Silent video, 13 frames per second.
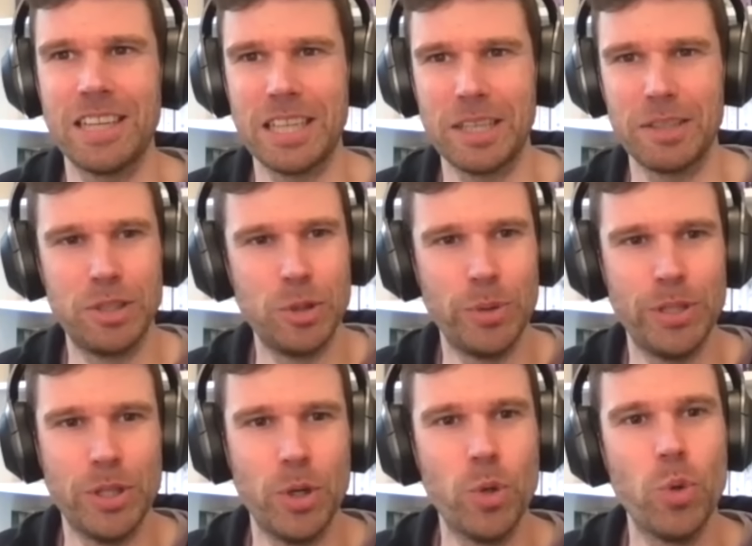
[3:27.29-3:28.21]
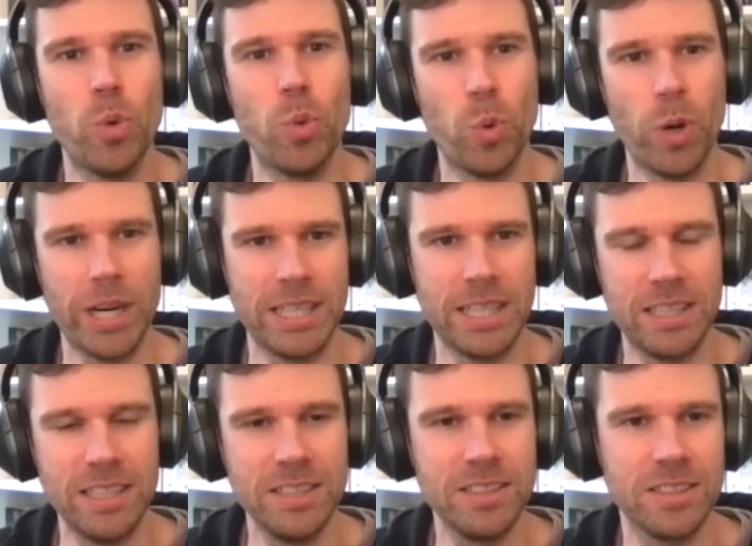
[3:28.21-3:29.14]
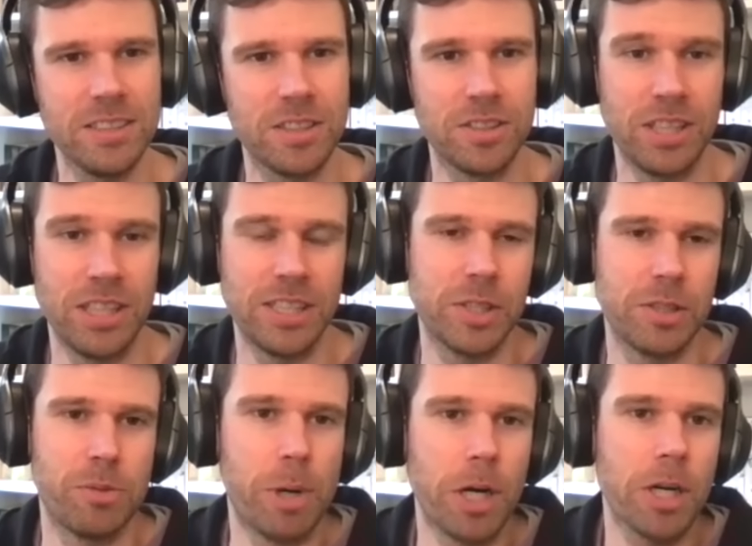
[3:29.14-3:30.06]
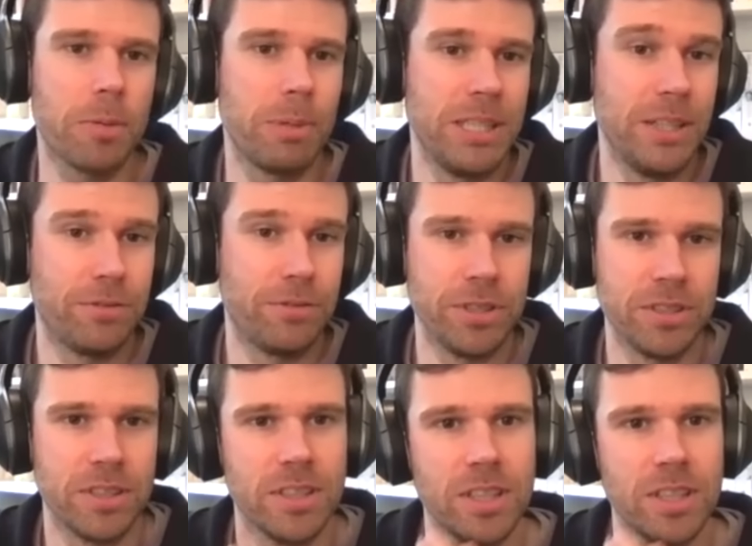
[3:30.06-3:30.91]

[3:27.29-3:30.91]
And do we know why that is? Because it's remarkably different.